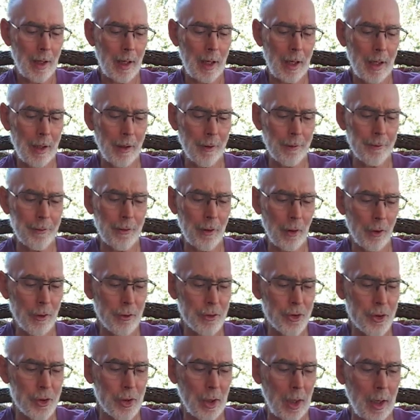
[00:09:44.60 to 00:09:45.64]
is
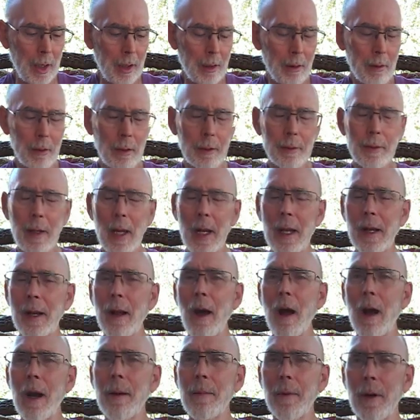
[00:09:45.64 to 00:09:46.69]
your shield
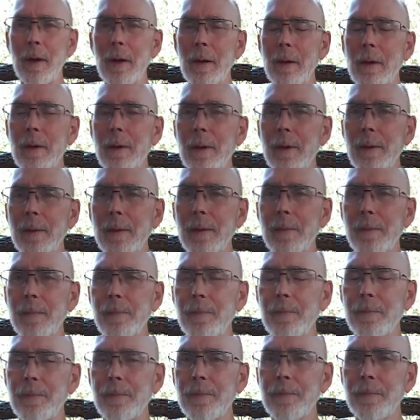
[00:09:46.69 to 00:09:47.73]
and armor.
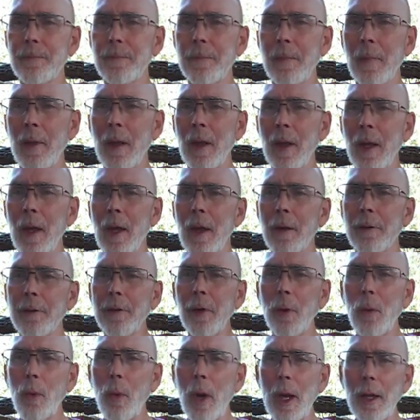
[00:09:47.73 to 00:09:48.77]

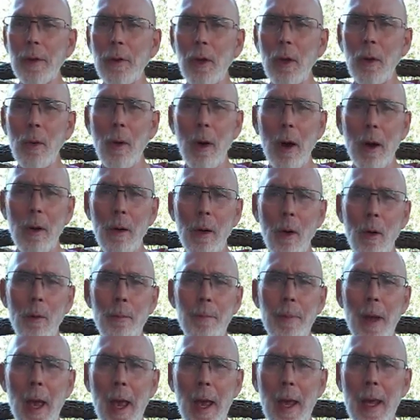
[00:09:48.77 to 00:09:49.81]
So when you are
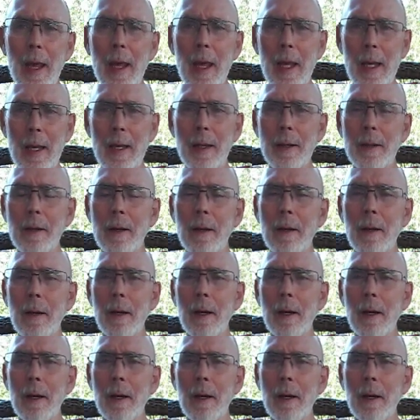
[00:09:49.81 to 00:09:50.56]
obeying